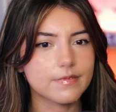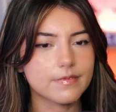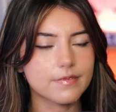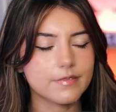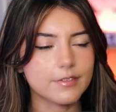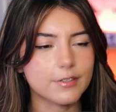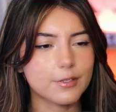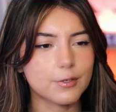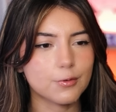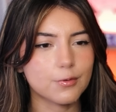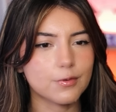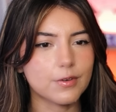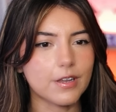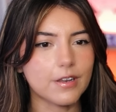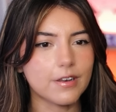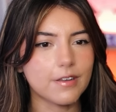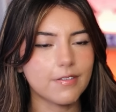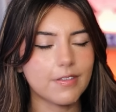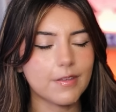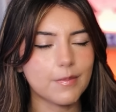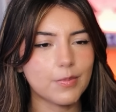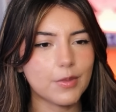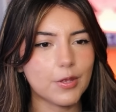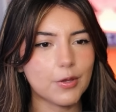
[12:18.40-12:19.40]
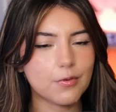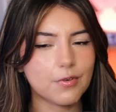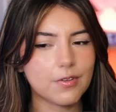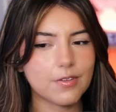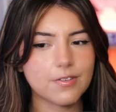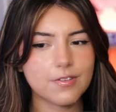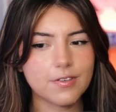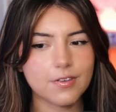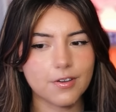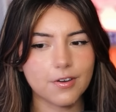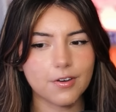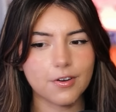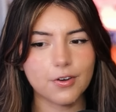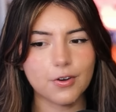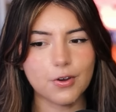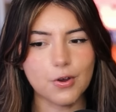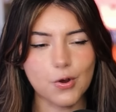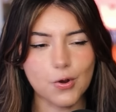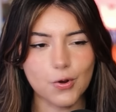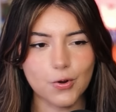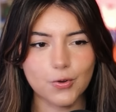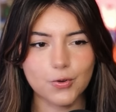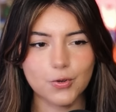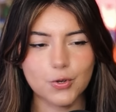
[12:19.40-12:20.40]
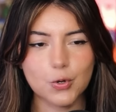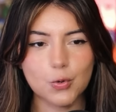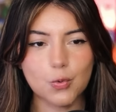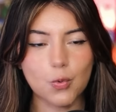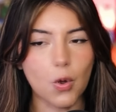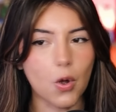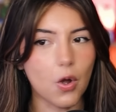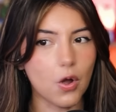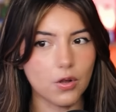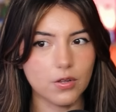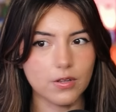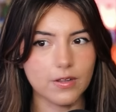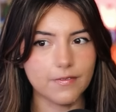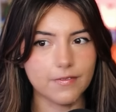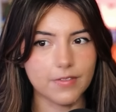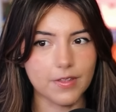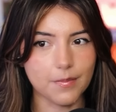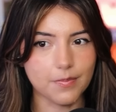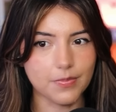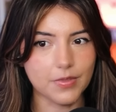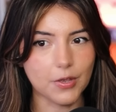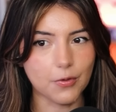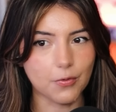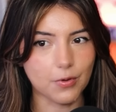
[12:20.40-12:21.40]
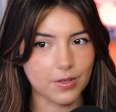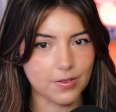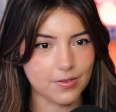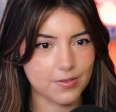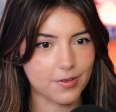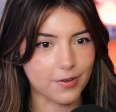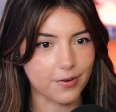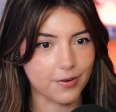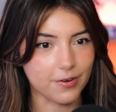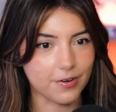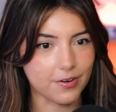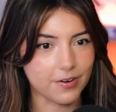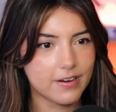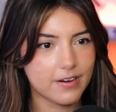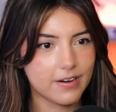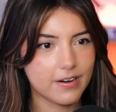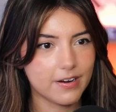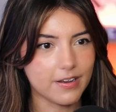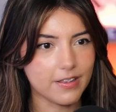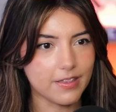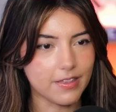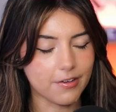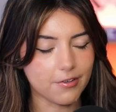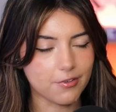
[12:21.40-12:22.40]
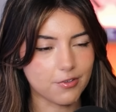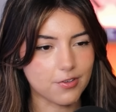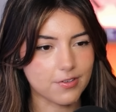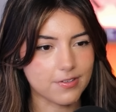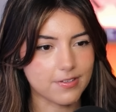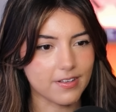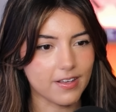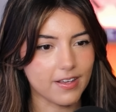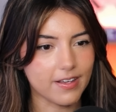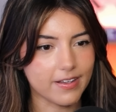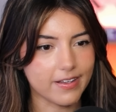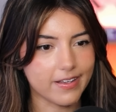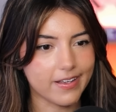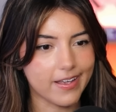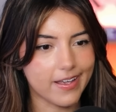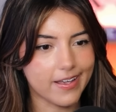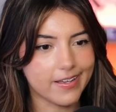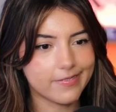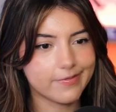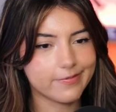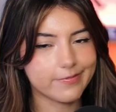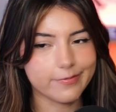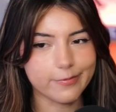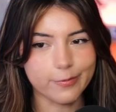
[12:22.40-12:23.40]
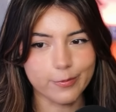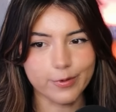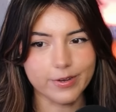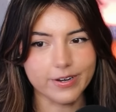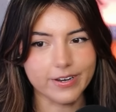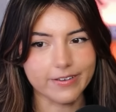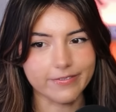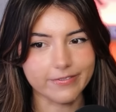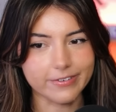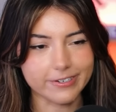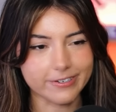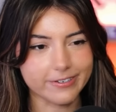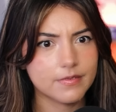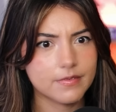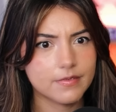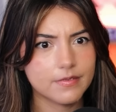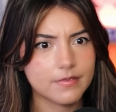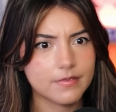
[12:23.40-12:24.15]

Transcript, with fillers: Do none of them notice her, or do all of them notice her? And they're just like, eh, whatever.